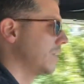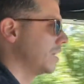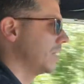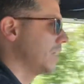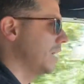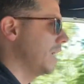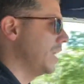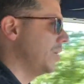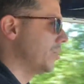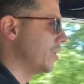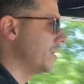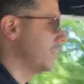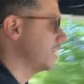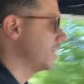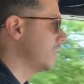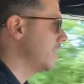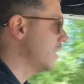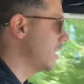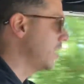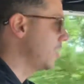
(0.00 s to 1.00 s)
anyway,
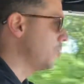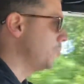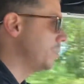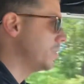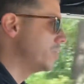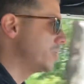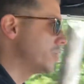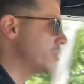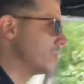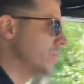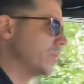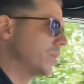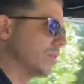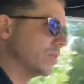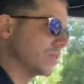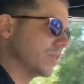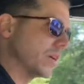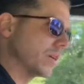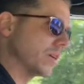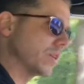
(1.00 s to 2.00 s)
I hope you enjoyed
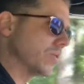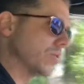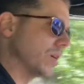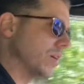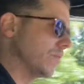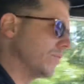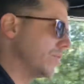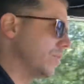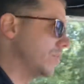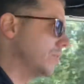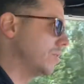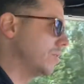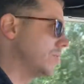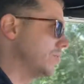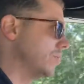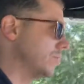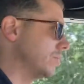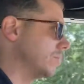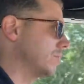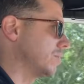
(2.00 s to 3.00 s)
this test drive video.
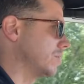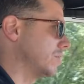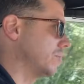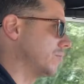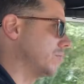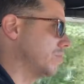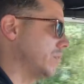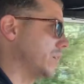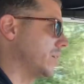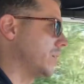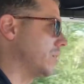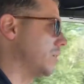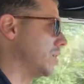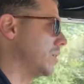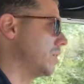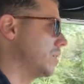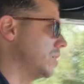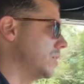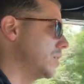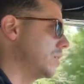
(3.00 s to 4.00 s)
This is a great
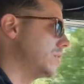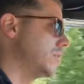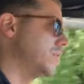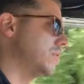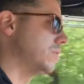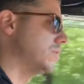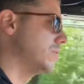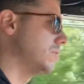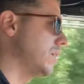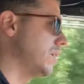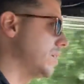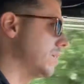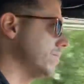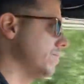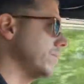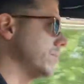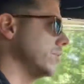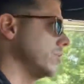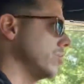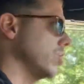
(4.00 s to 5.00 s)
car, a lot of
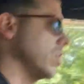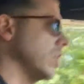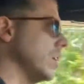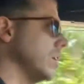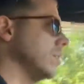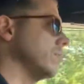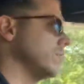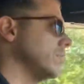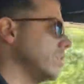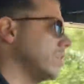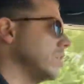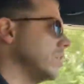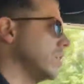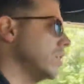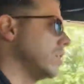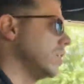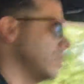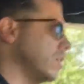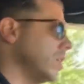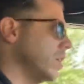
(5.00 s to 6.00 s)
fun to drive.
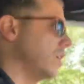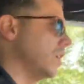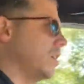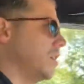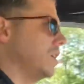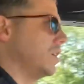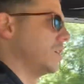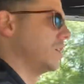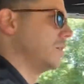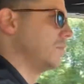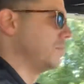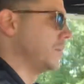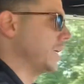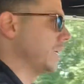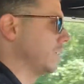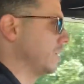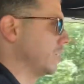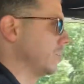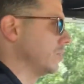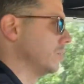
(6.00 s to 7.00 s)

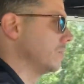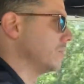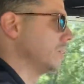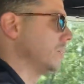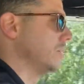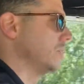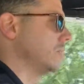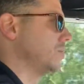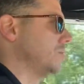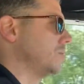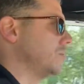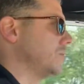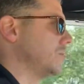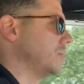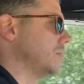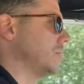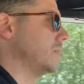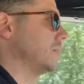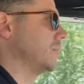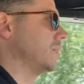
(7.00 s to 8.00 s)
Monte Carlo yellow
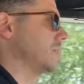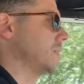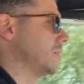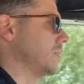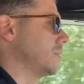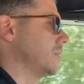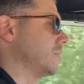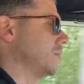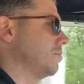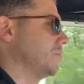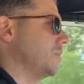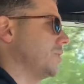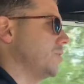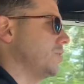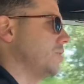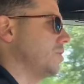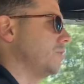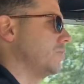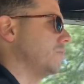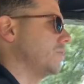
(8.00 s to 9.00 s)
is, as
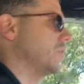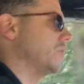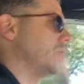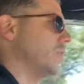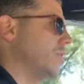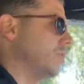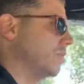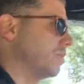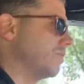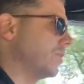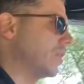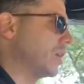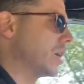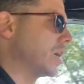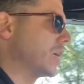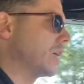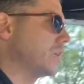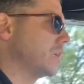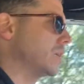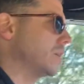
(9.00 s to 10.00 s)
you know, very hard to find,